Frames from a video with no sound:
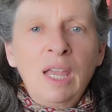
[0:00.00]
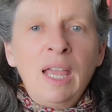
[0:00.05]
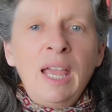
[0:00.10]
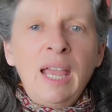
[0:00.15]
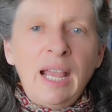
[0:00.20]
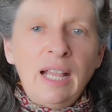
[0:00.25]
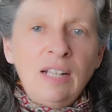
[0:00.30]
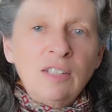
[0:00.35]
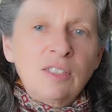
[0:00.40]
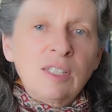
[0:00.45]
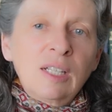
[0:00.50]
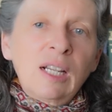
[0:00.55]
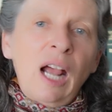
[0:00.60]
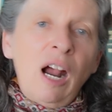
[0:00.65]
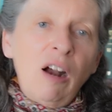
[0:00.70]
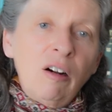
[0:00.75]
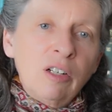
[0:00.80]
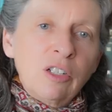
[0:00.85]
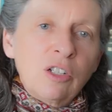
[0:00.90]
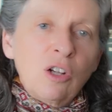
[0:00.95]
Hence, a
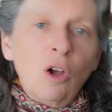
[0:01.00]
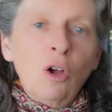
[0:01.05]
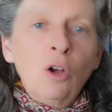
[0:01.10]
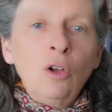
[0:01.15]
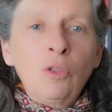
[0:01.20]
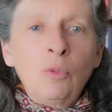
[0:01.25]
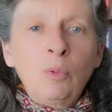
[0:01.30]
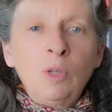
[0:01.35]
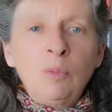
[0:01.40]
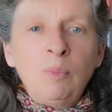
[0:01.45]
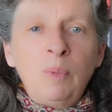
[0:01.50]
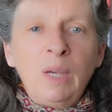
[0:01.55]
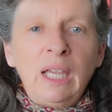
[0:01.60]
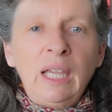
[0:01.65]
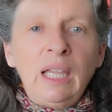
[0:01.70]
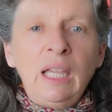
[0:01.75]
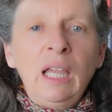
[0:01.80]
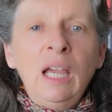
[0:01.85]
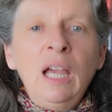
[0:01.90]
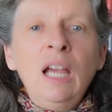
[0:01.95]
current oath would
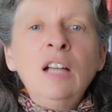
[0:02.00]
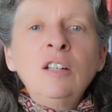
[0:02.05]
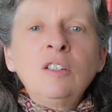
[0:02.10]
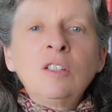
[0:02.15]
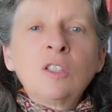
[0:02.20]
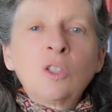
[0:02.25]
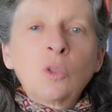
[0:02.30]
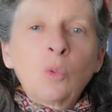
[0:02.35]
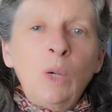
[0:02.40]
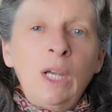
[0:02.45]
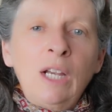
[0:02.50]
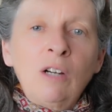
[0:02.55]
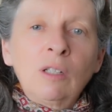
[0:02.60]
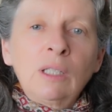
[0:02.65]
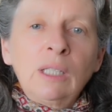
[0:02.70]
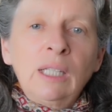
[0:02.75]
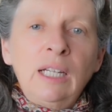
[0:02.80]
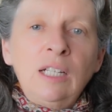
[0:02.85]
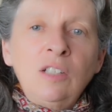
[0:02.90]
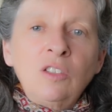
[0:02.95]
be to swear
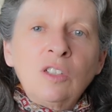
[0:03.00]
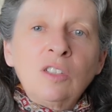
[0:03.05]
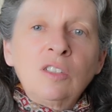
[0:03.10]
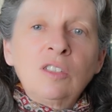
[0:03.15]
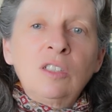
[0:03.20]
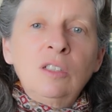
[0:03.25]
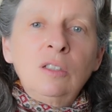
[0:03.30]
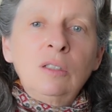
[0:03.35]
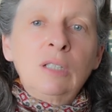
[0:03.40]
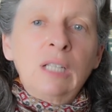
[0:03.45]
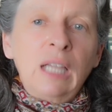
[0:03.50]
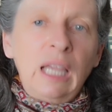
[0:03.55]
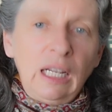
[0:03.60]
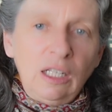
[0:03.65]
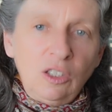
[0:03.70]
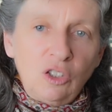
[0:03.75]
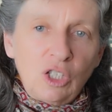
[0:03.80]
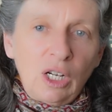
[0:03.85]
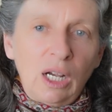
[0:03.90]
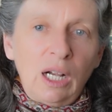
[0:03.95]
allegiance to
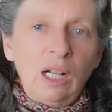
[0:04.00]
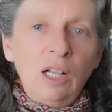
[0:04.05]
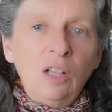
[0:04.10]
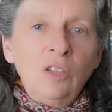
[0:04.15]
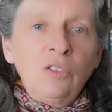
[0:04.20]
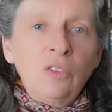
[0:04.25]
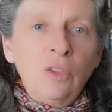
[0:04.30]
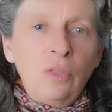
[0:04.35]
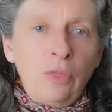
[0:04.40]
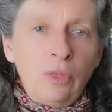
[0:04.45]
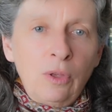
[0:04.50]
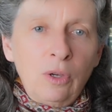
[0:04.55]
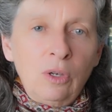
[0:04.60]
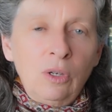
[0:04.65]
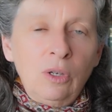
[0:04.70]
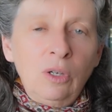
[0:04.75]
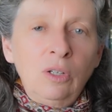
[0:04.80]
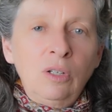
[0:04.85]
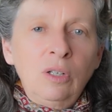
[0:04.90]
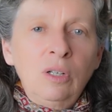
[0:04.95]
King Charles
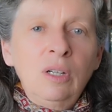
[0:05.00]
III